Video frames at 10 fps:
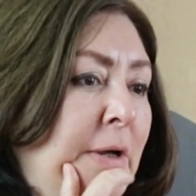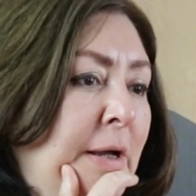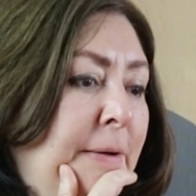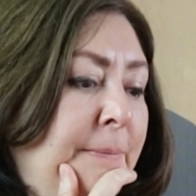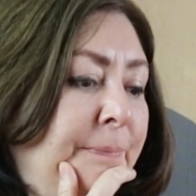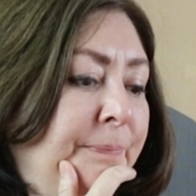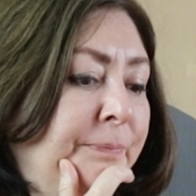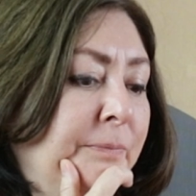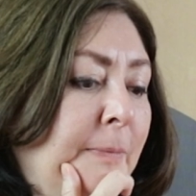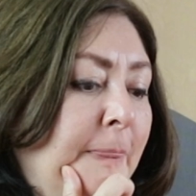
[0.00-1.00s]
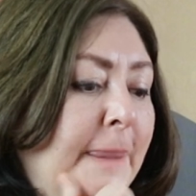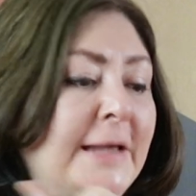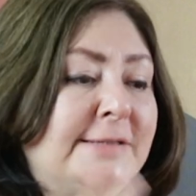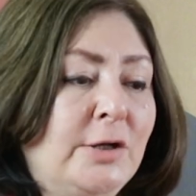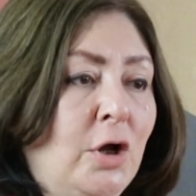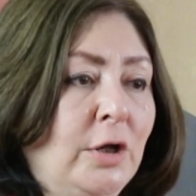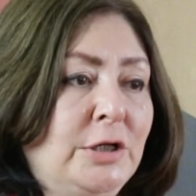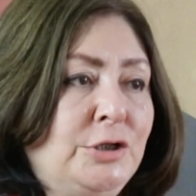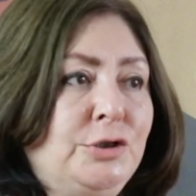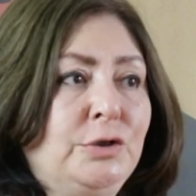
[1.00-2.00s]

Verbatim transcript: um, it's a non-issue.